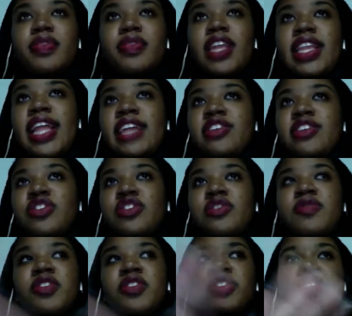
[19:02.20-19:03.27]
they like to
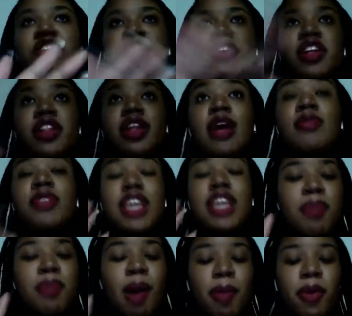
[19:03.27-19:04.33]
just visit different clubs. Hip
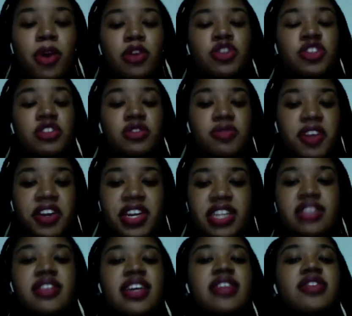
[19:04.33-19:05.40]
hop culture is very
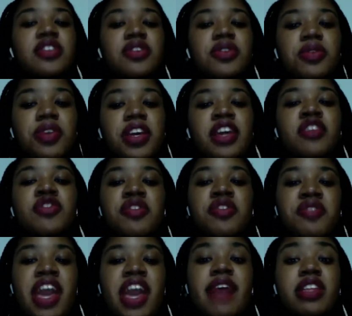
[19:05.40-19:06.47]
intense in Korea. So they're
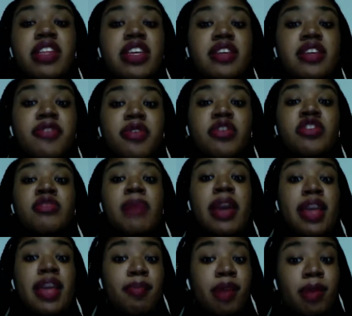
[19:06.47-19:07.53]
heavily influenced by hip
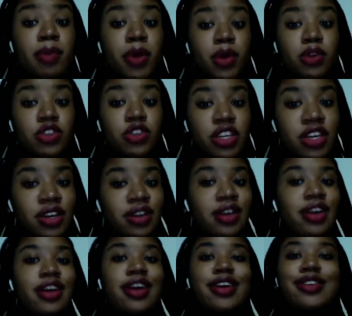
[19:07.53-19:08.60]
hop culture.
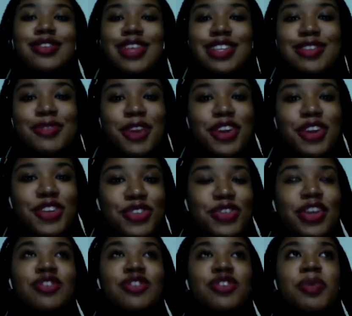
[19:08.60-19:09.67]
So it's very
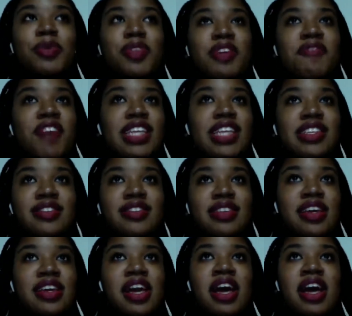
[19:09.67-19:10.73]
strange. So when they finally see
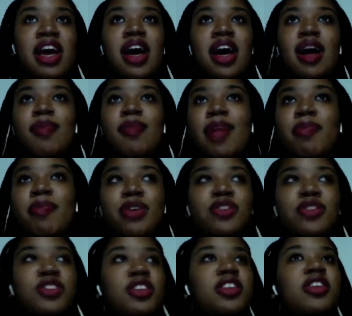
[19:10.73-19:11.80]
a Black person
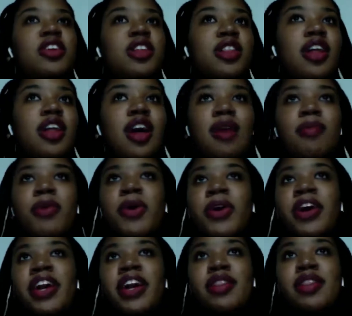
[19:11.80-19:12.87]
in the club or in the